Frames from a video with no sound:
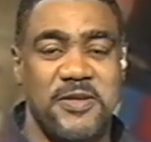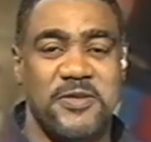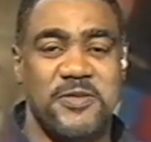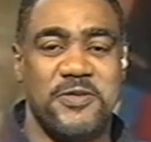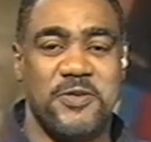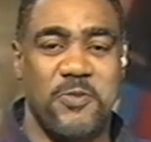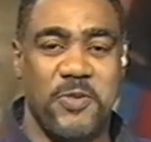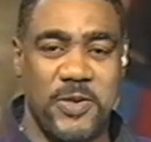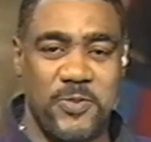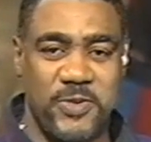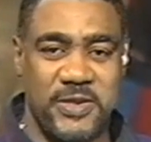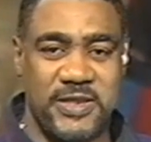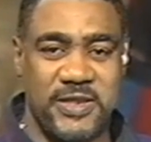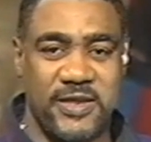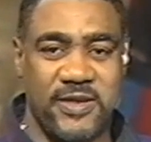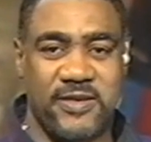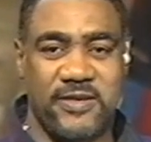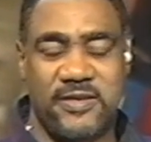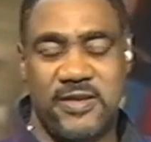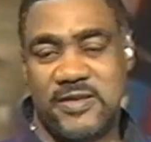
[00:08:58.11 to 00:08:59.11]
So when we
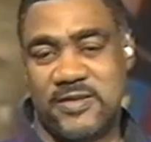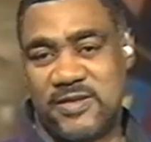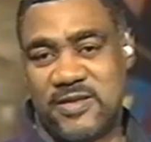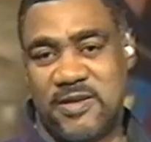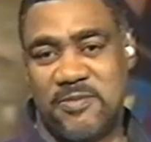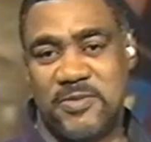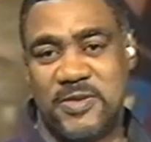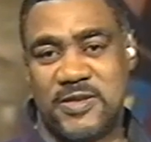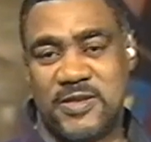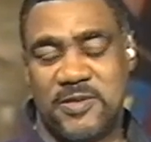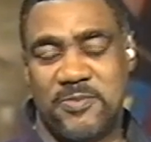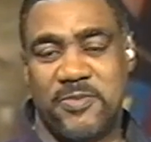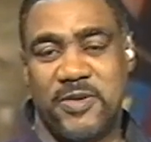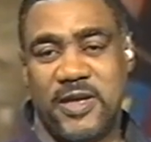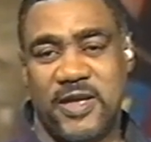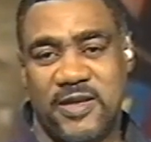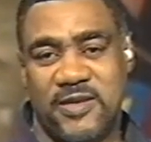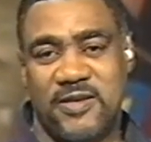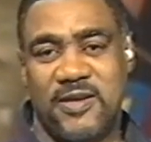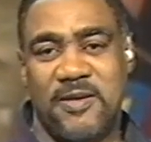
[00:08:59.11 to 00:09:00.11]
take this commercial
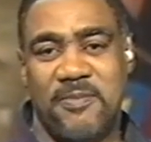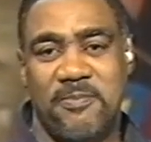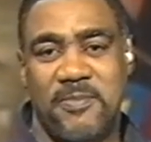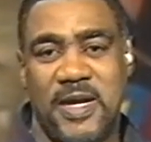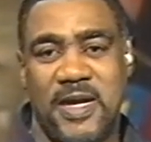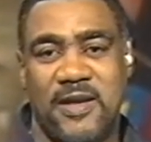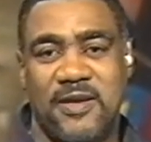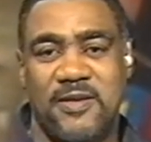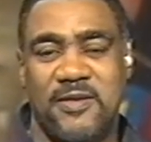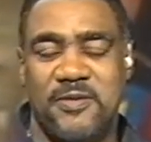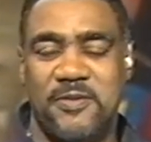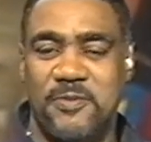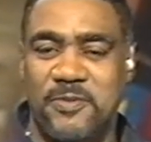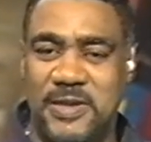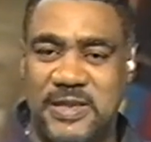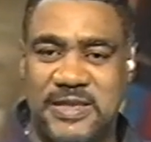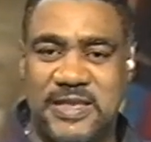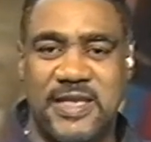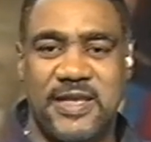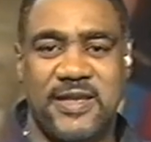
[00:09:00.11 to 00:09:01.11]
break and come back,
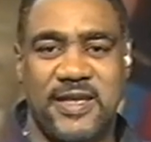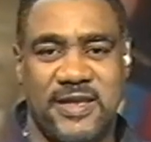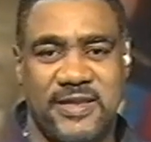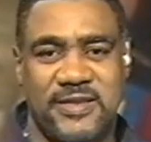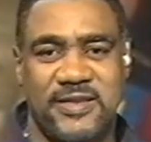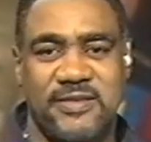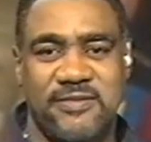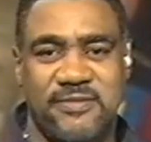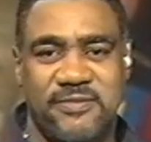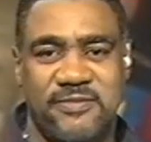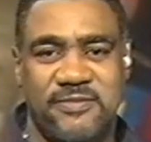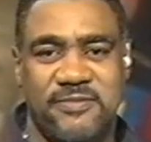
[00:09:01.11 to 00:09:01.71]
we'll take that in.